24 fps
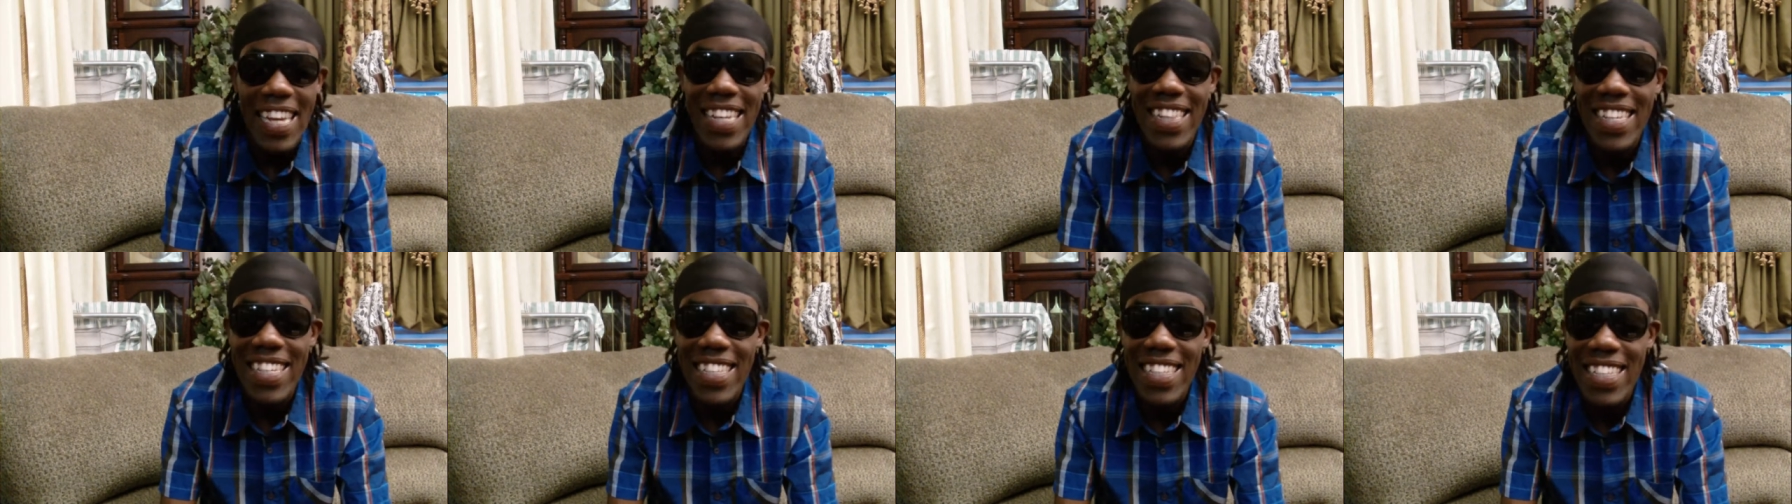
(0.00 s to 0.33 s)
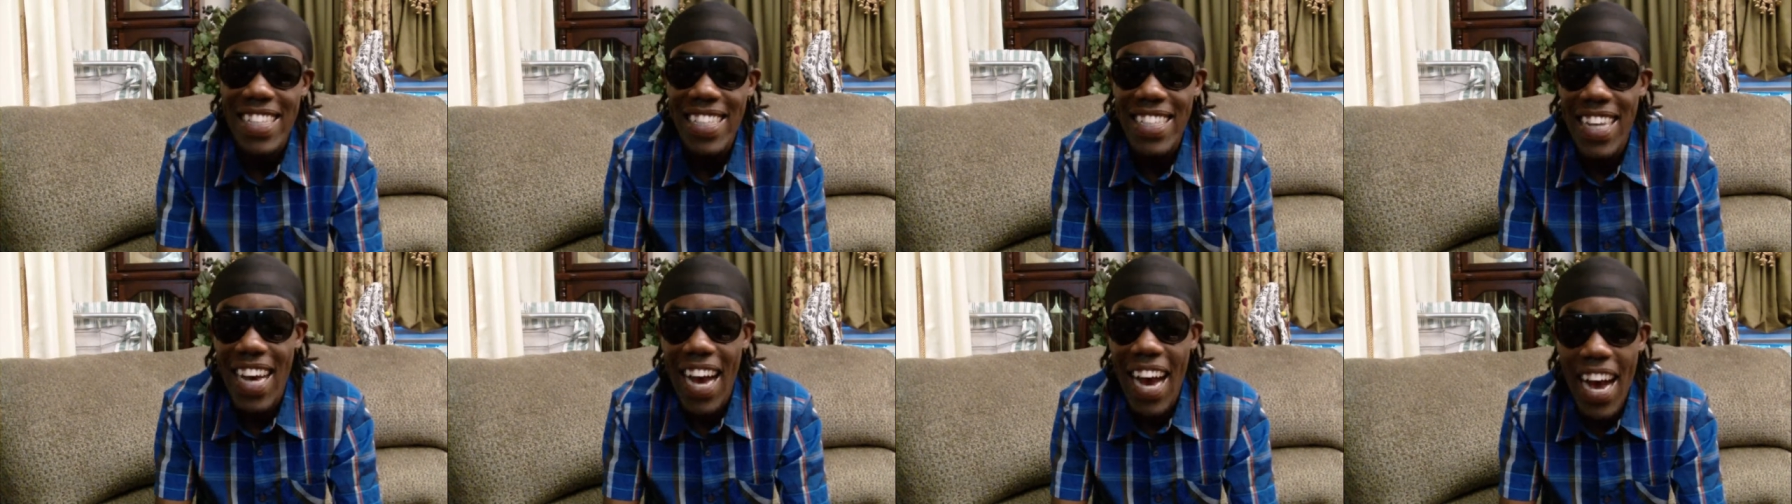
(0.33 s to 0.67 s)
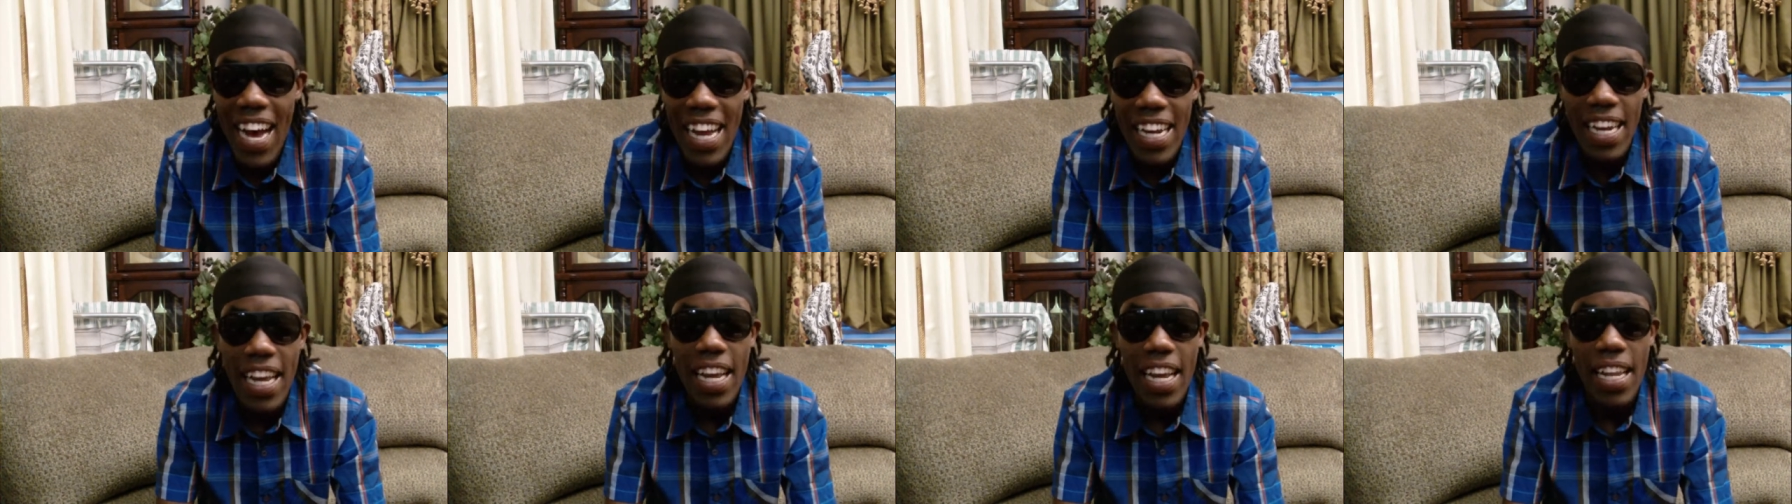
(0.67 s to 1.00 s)
this is
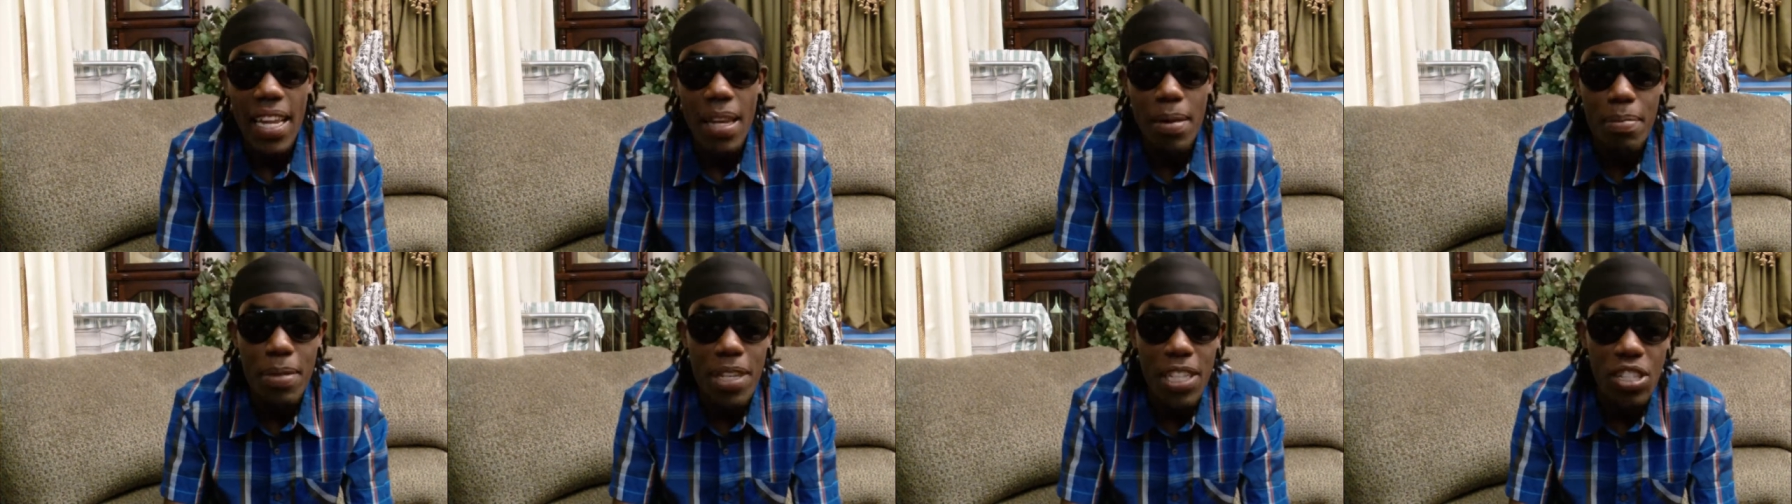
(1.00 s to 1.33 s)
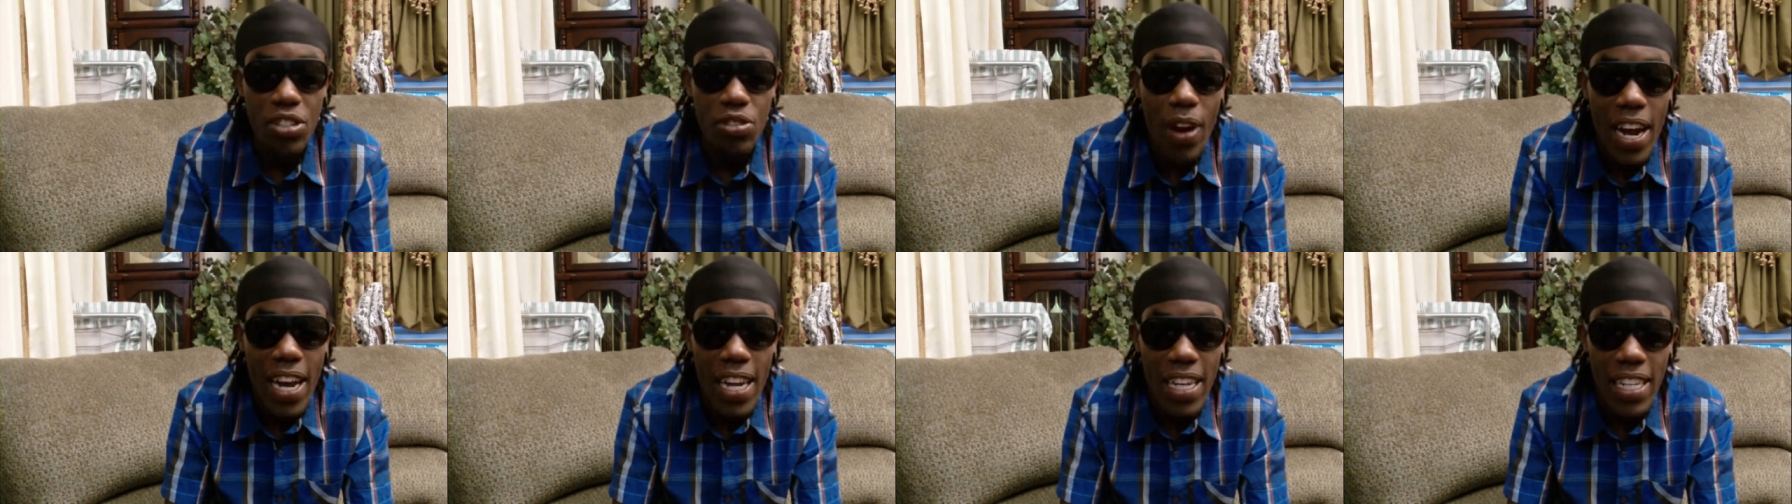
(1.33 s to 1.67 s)
hot, let me try